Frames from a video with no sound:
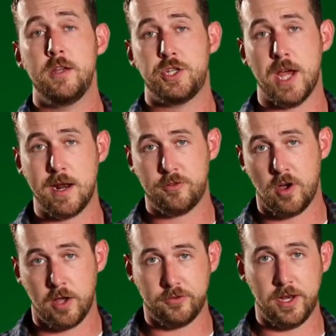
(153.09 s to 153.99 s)
shout out
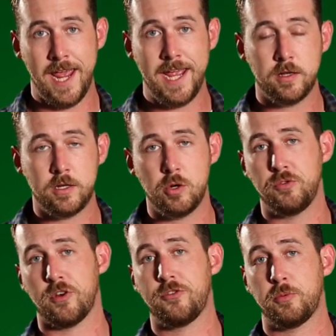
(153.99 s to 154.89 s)
to Austin Anglin,
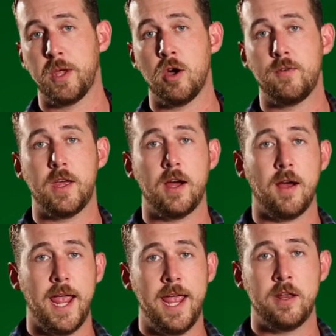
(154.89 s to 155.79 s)
who's our swing over
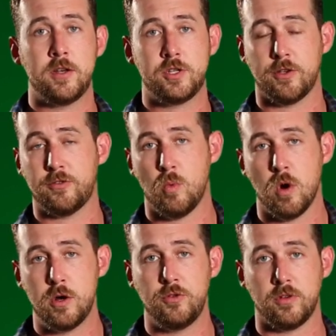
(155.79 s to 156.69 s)
there, and Justin
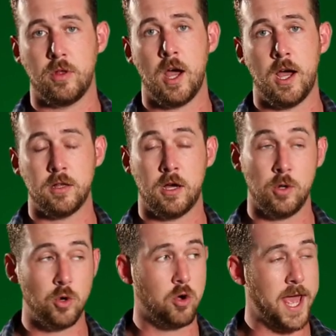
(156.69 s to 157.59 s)
Ward, who's a
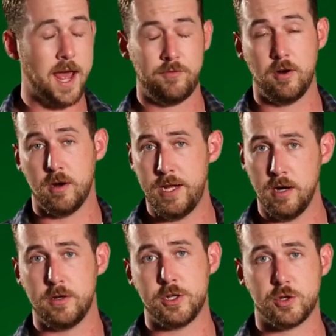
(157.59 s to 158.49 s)
local gaffer
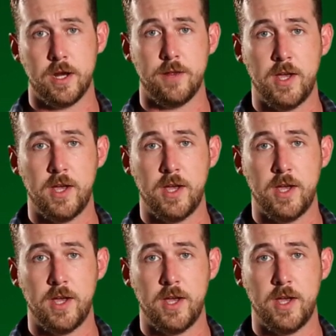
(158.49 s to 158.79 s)
here in Detroit.